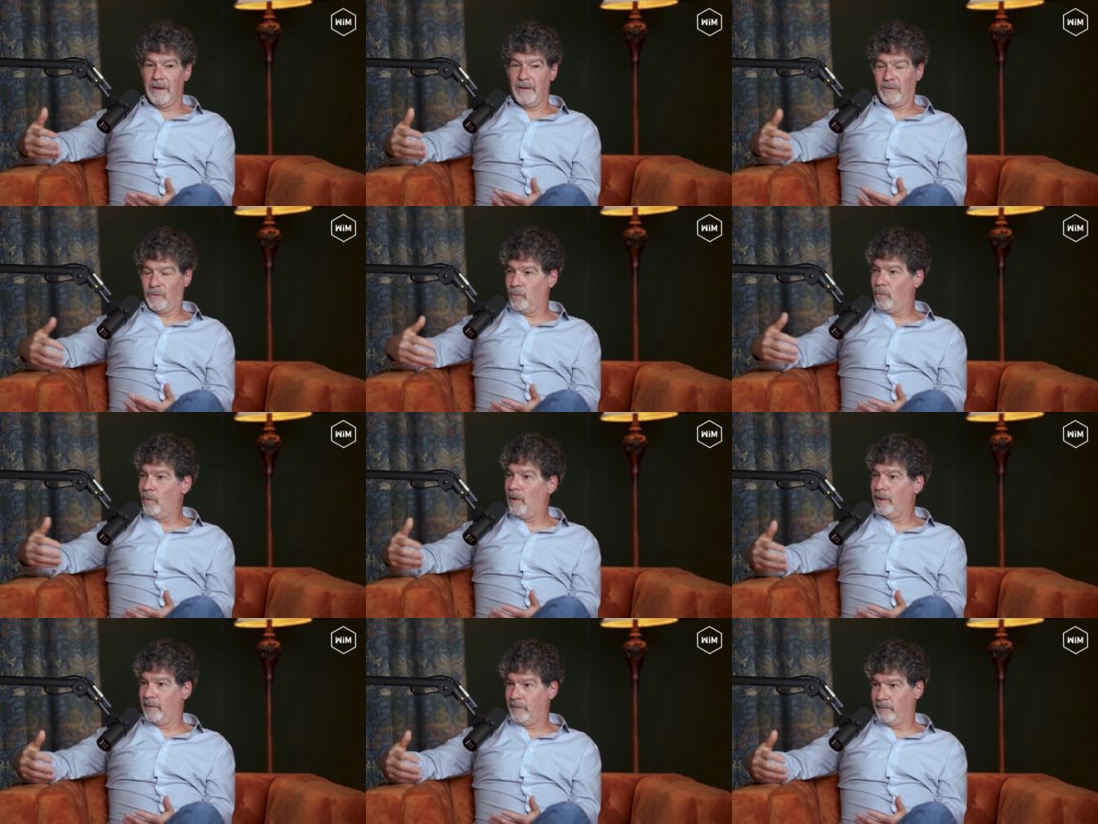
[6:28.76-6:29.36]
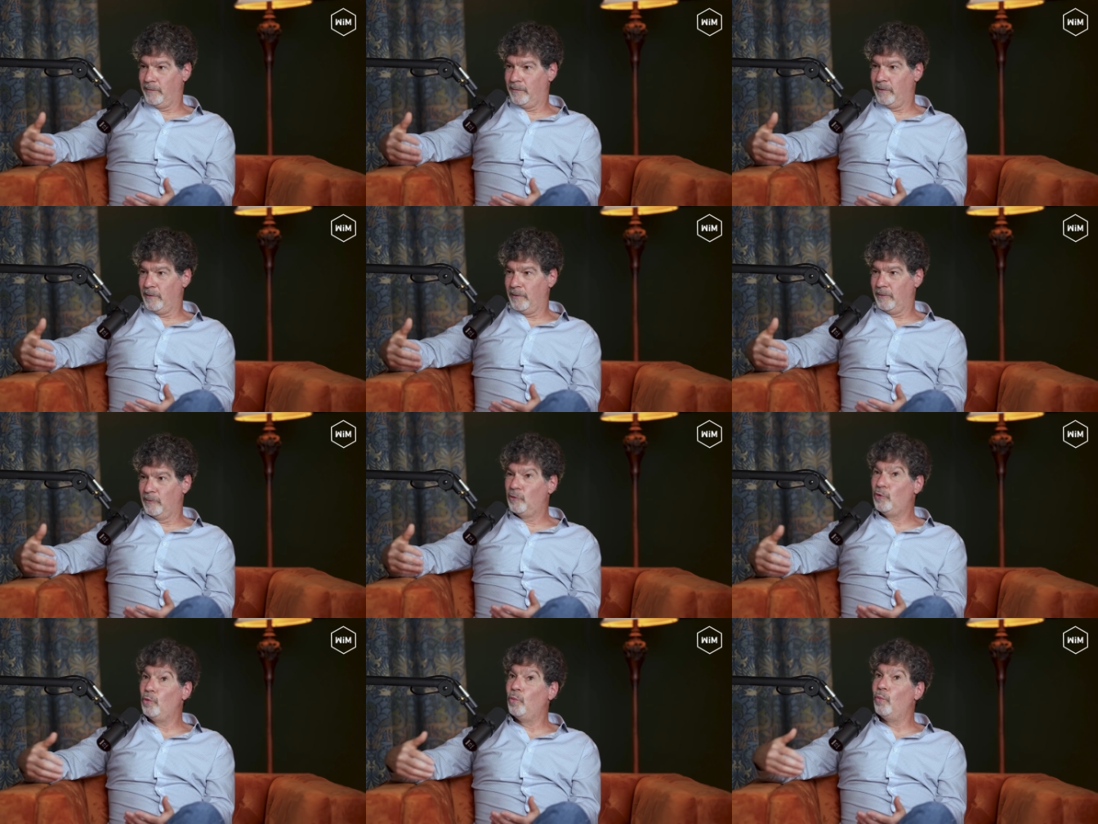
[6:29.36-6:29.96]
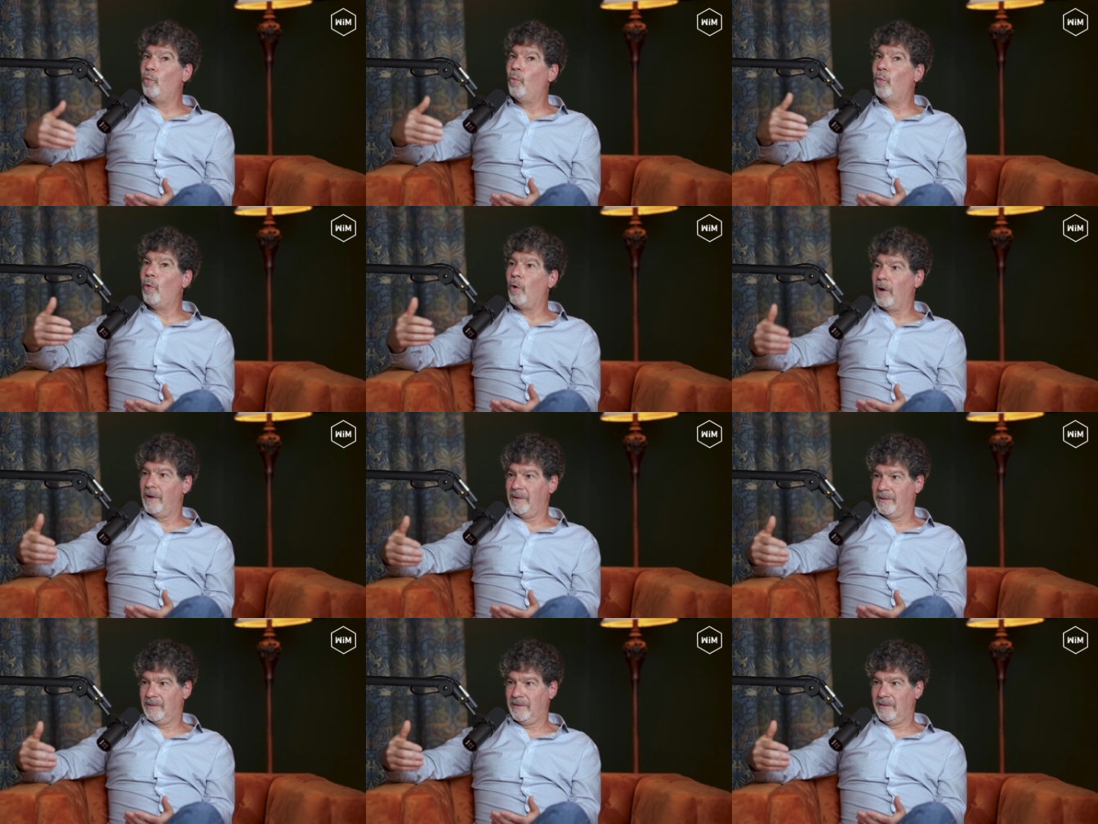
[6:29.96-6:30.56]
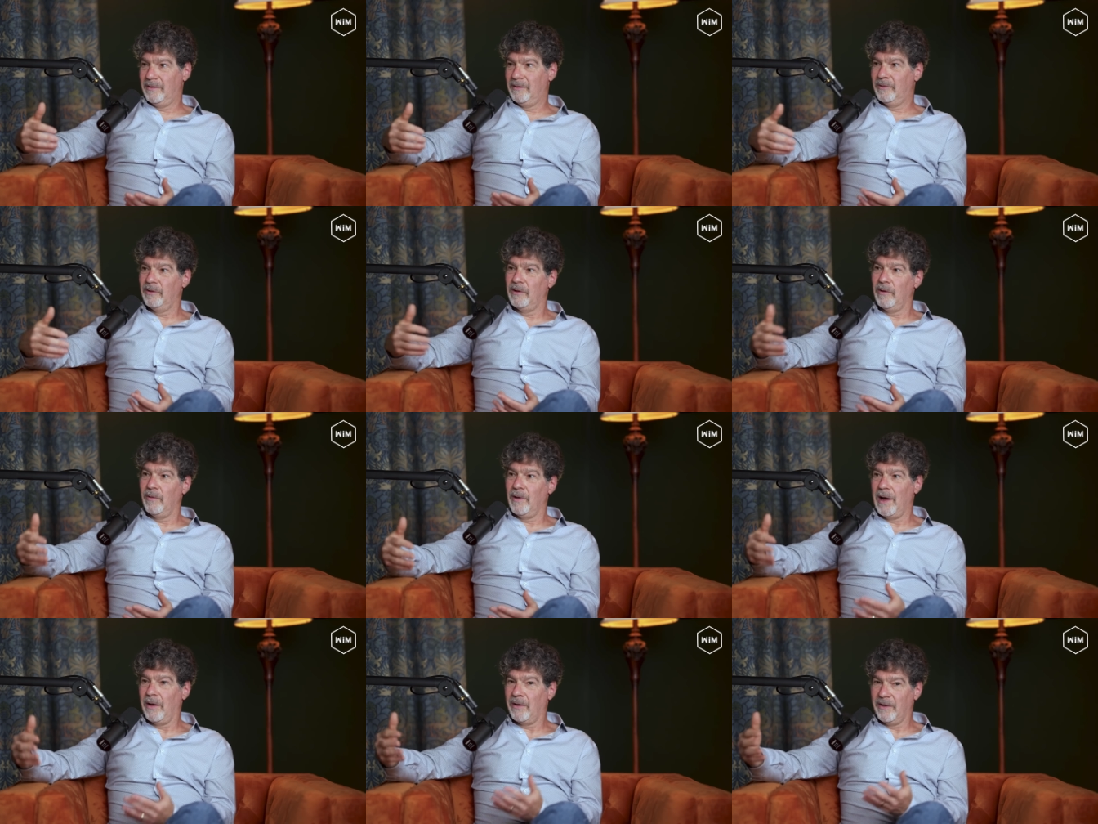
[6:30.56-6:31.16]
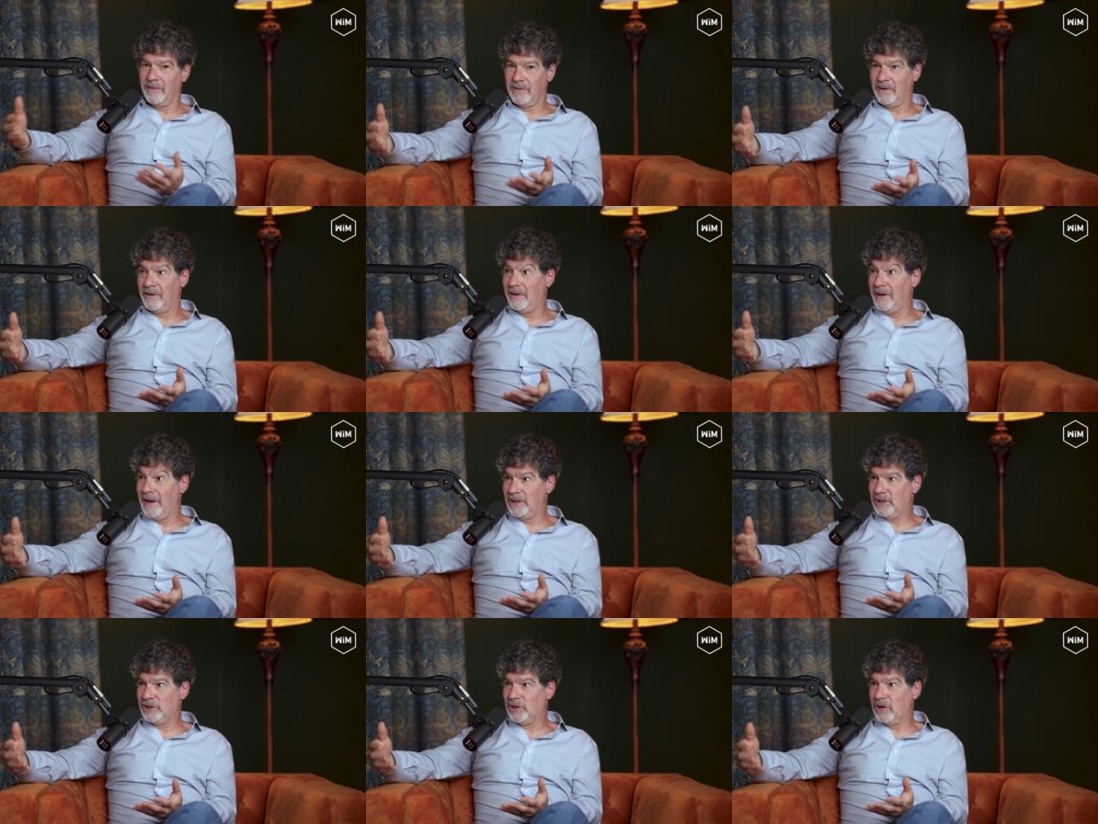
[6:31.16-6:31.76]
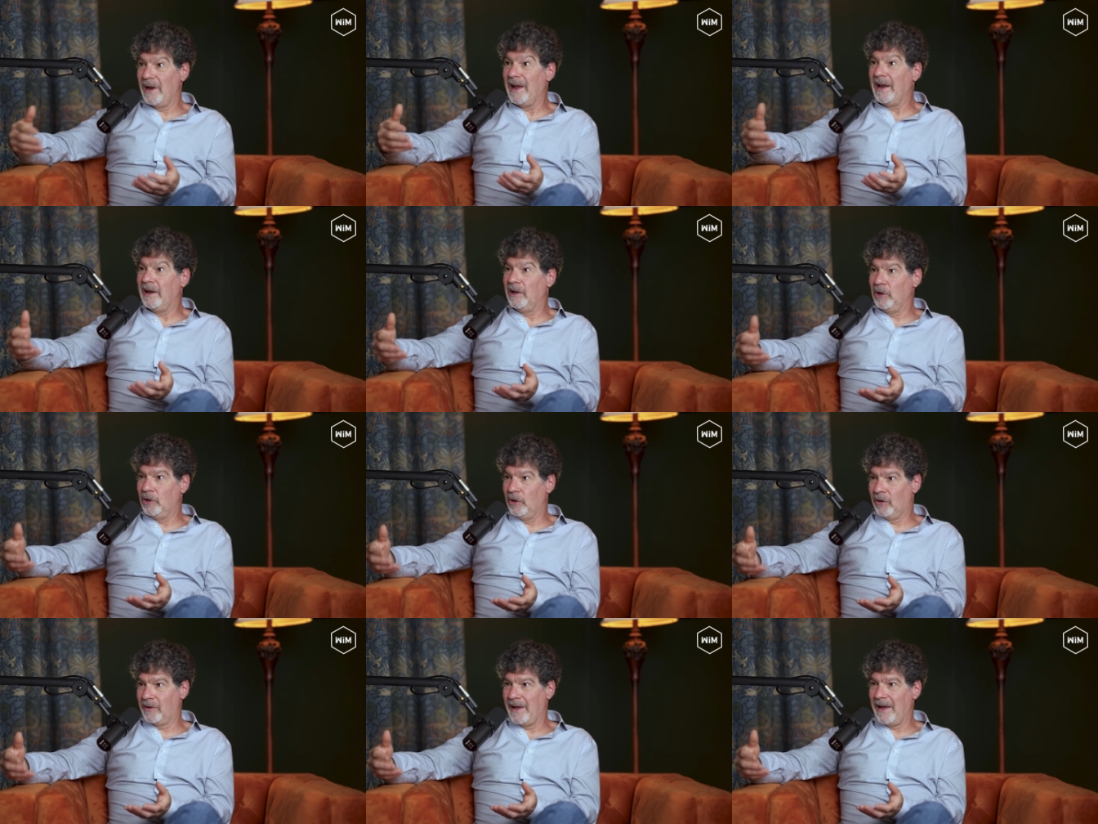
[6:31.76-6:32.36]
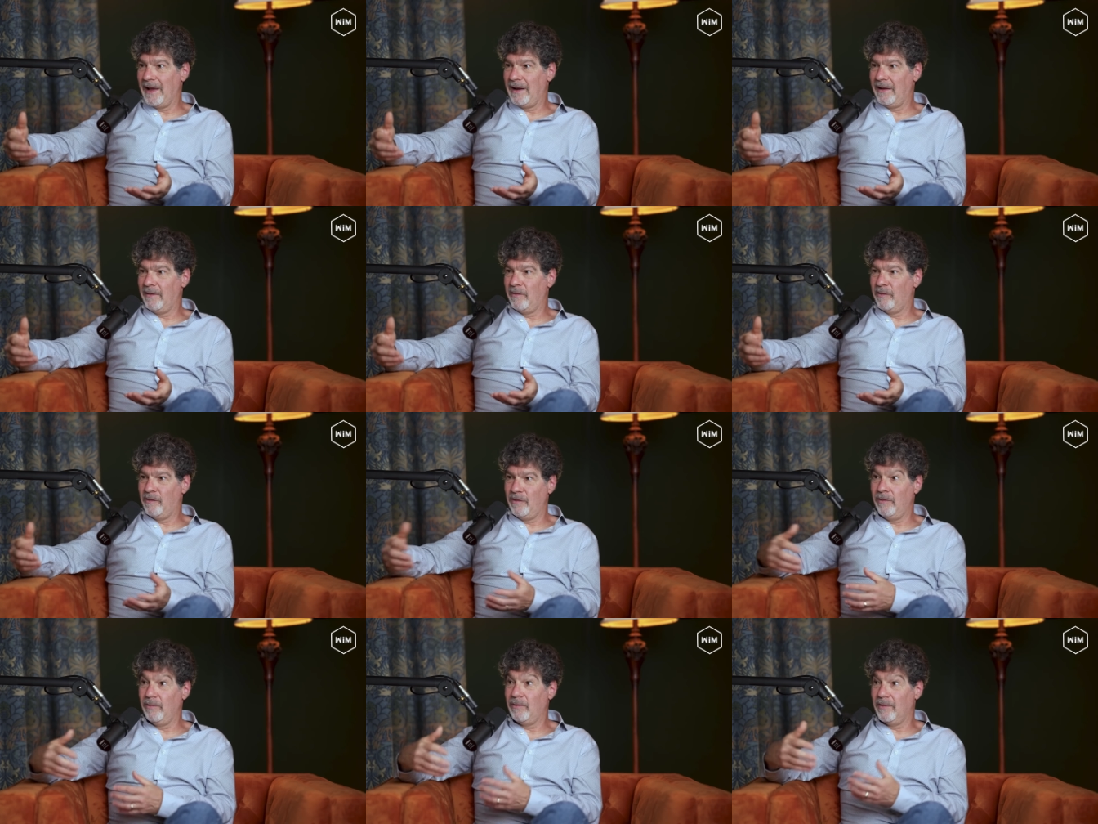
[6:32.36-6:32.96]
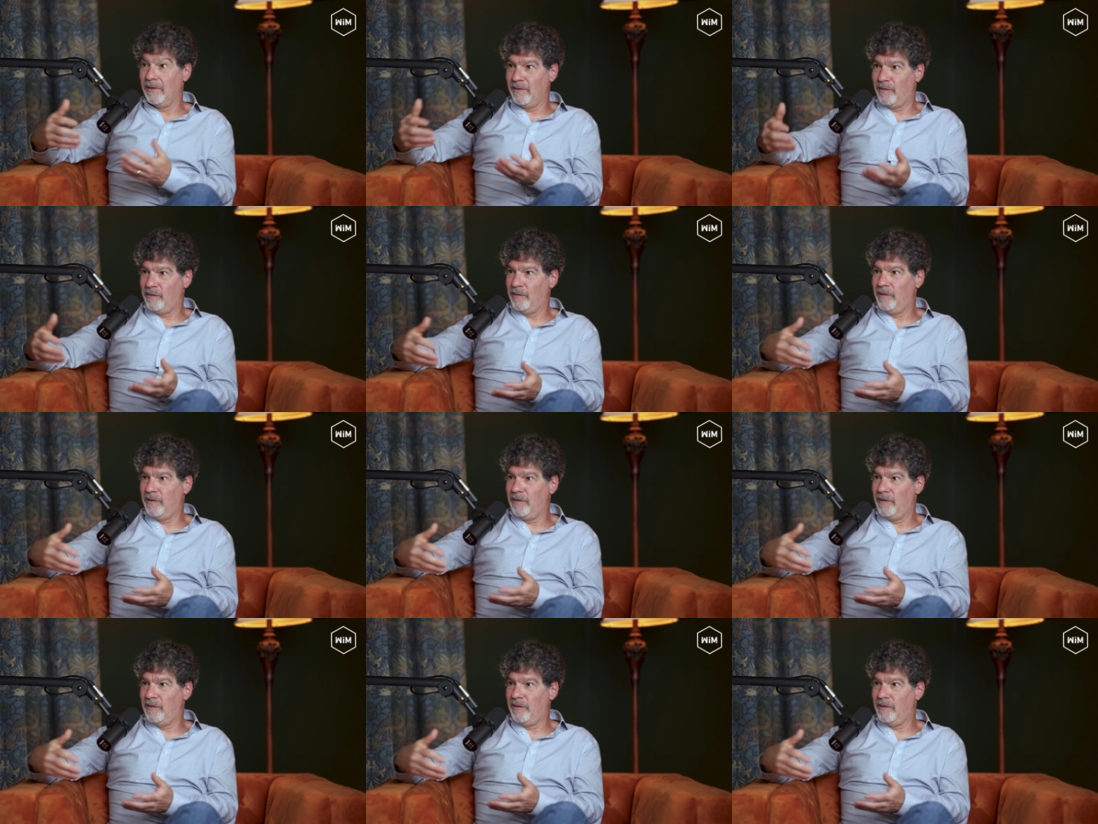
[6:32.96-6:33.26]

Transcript: It's wonderful to want to go out into nature and look at it so you can